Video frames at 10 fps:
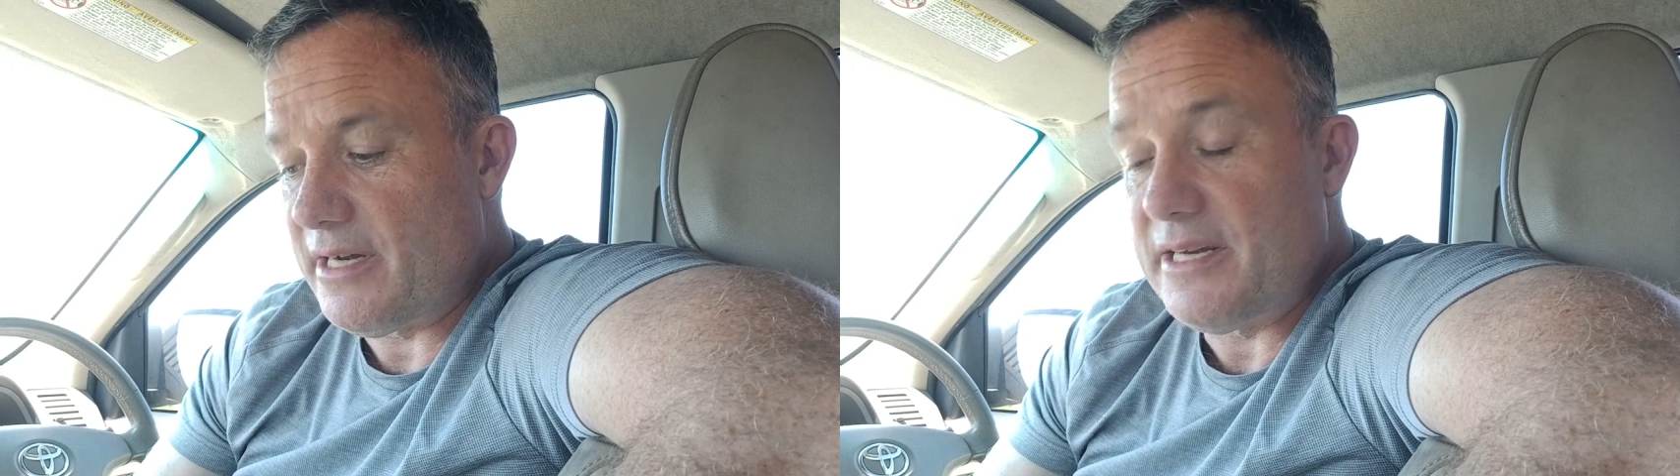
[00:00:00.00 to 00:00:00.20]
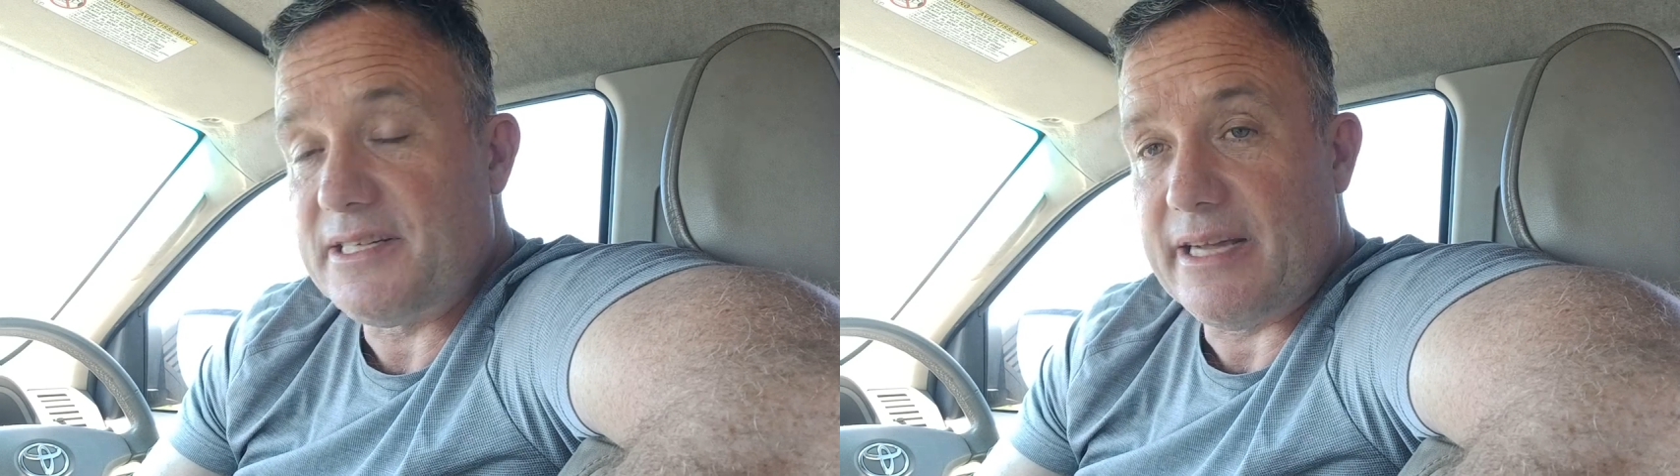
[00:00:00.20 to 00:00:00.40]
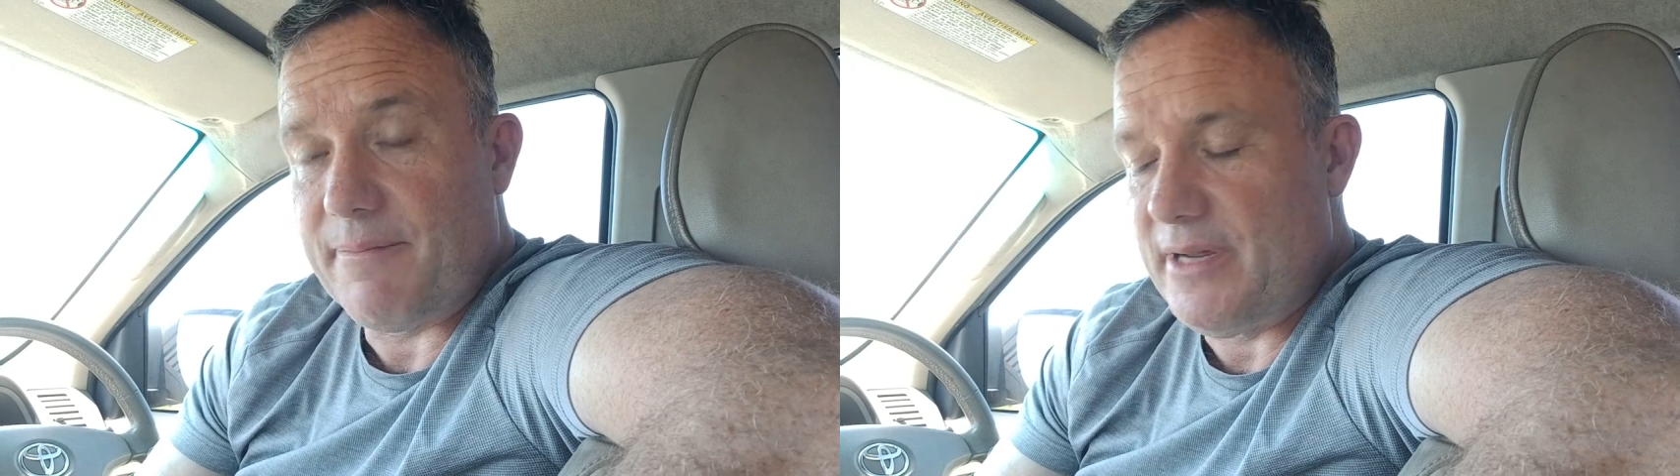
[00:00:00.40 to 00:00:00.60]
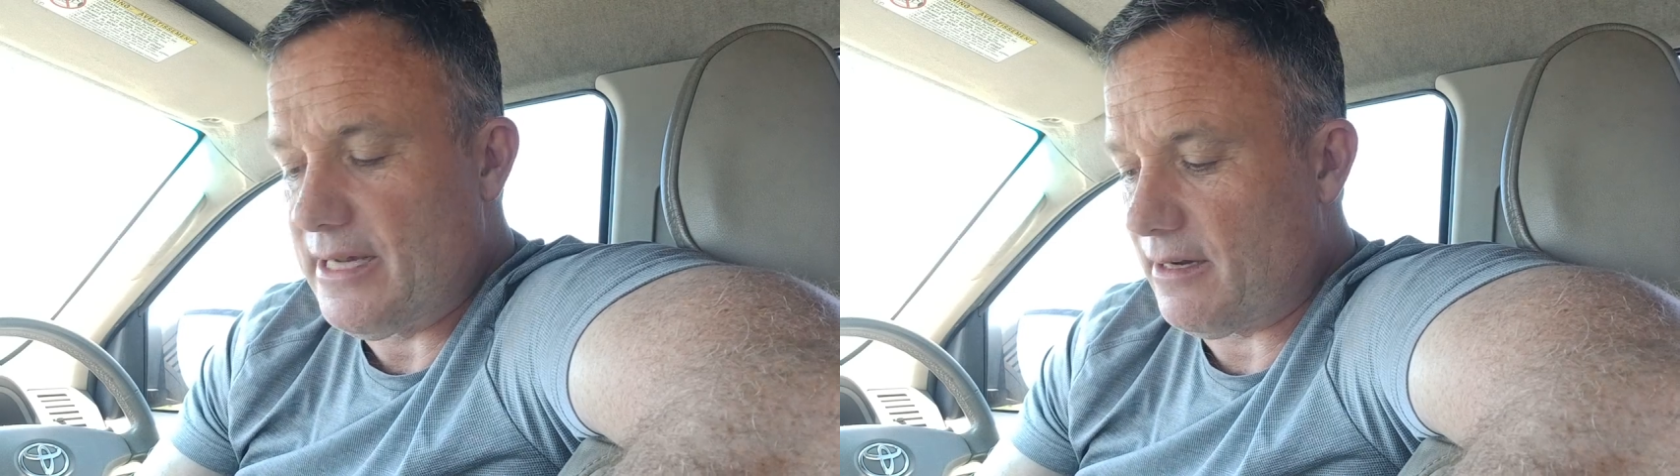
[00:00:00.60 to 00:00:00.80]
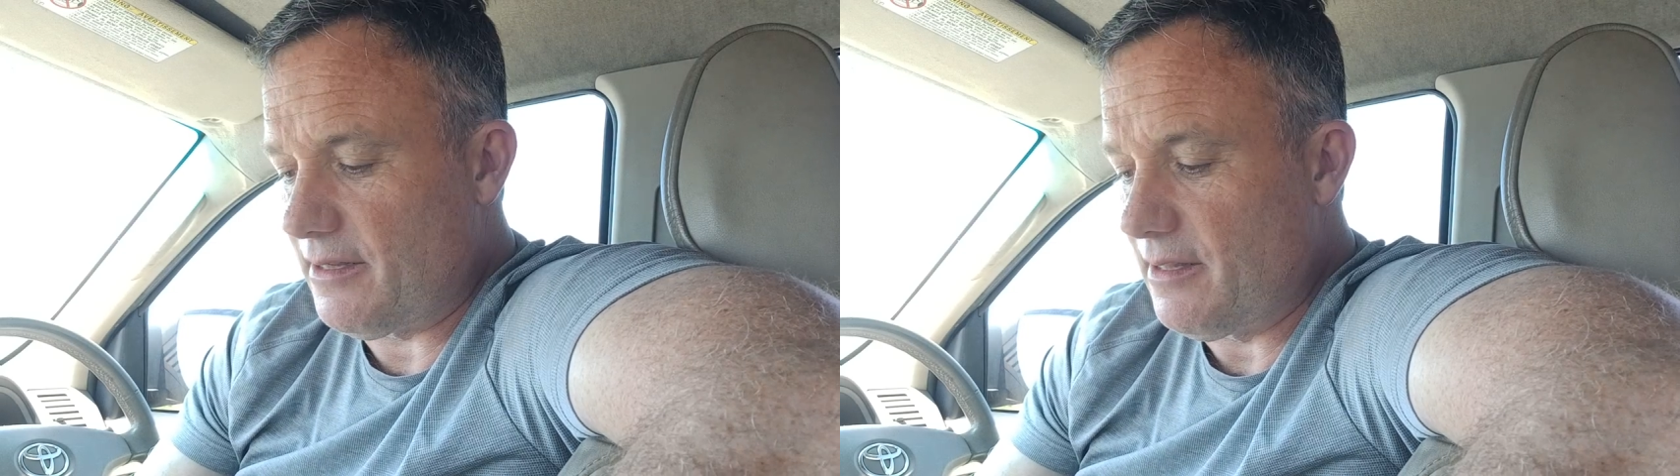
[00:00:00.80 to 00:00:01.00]
and He set me
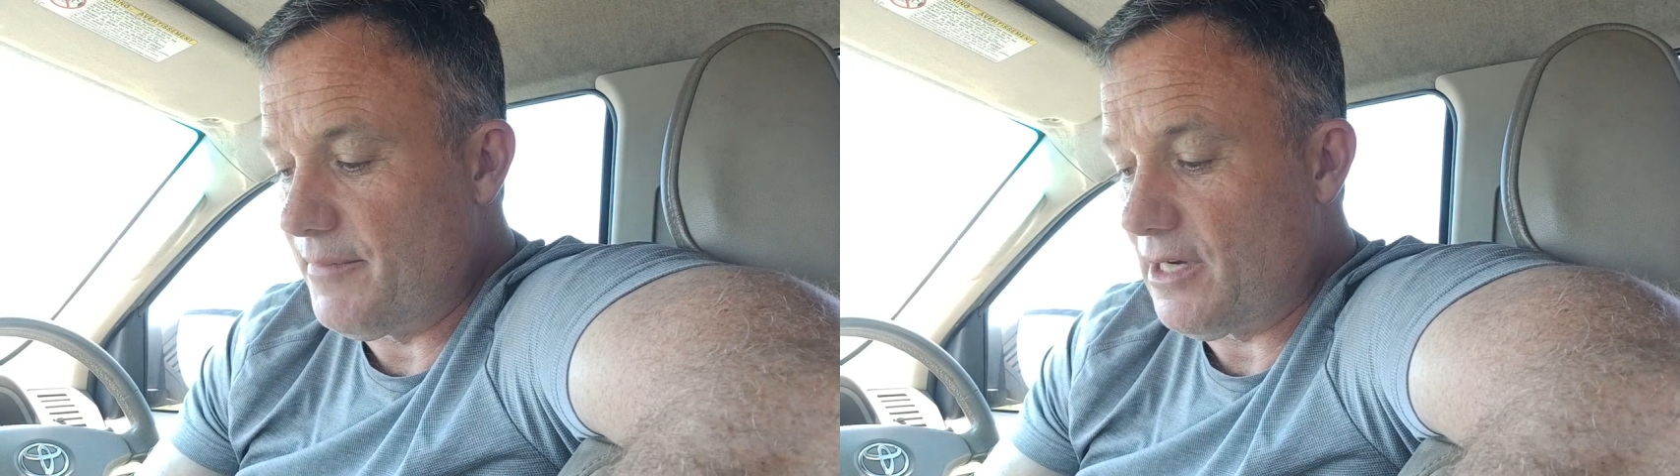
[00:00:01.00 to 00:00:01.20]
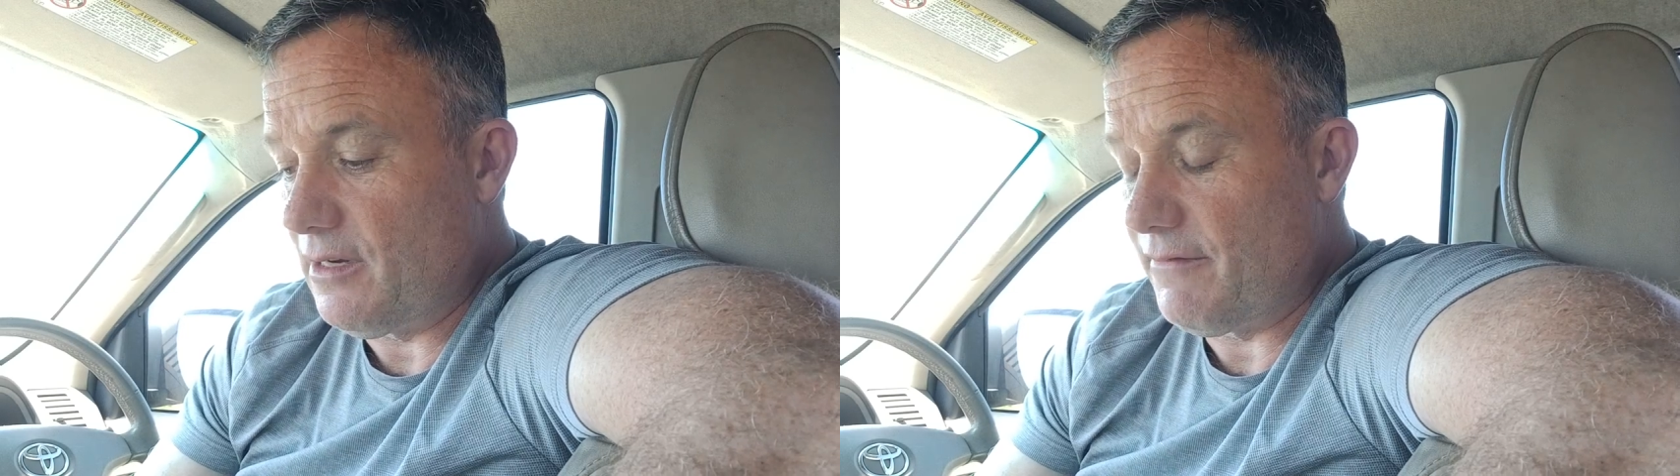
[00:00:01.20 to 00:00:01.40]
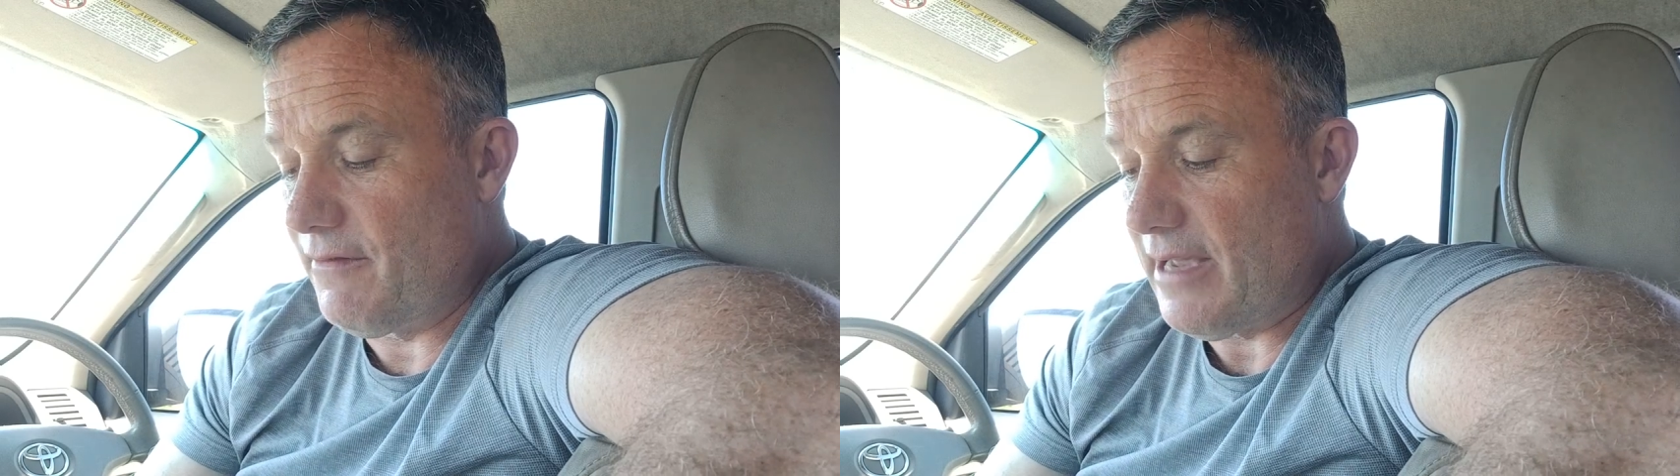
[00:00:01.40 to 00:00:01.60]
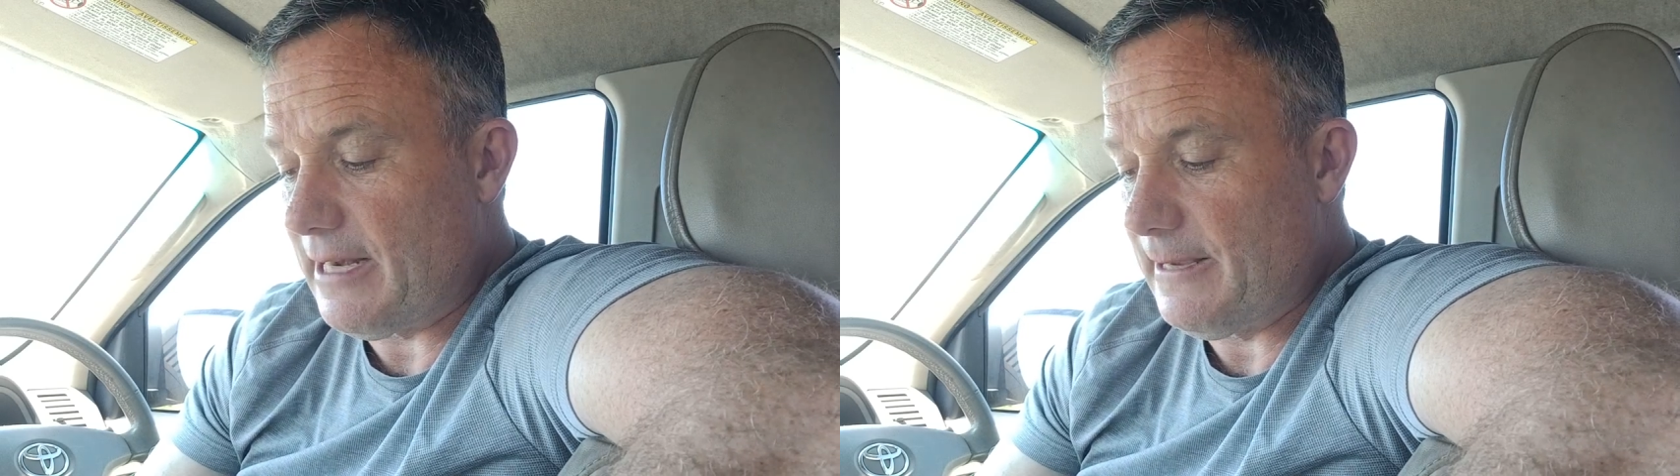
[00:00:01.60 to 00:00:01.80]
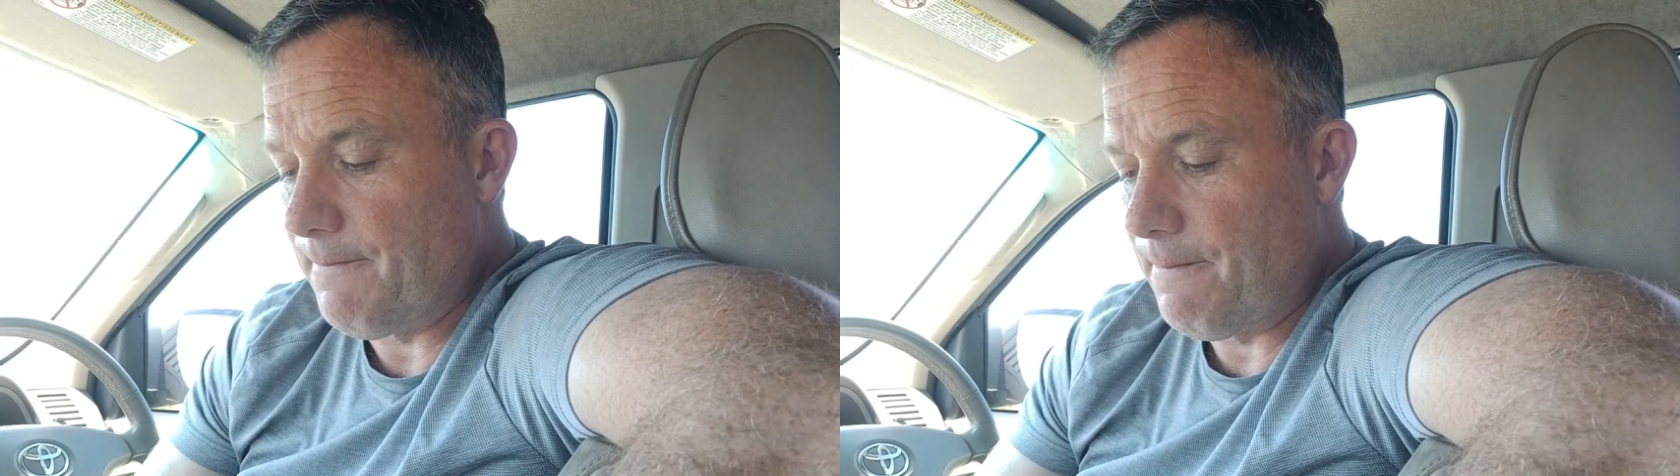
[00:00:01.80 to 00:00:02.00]
down in the middle of the
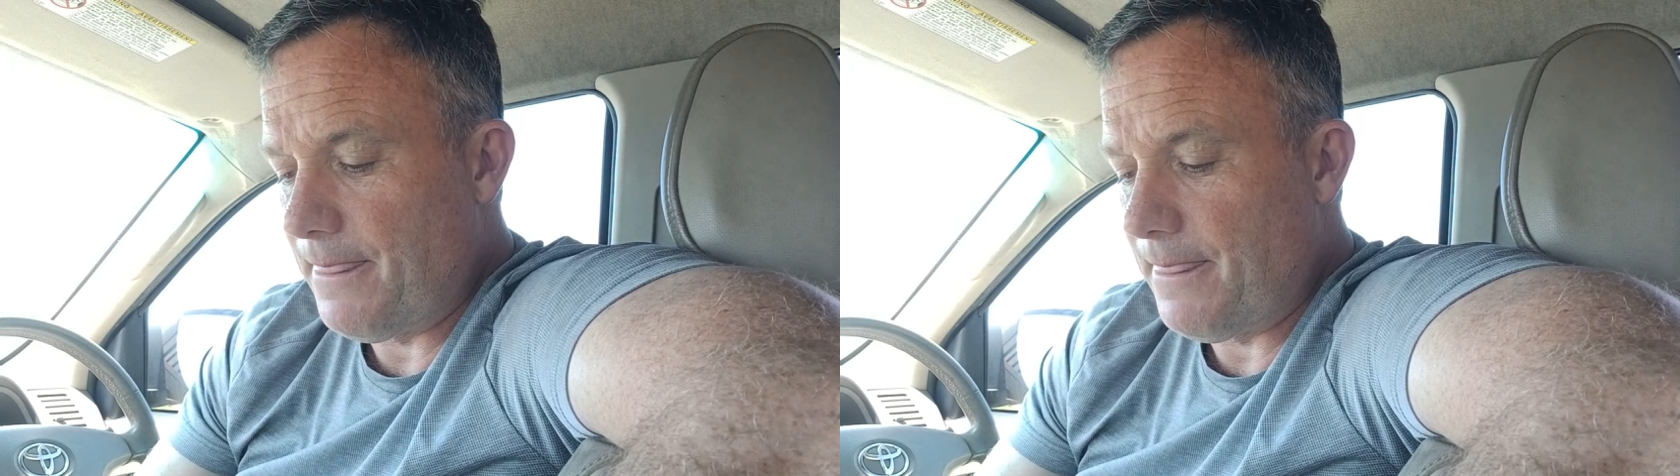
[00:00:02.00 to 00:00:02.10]
valley.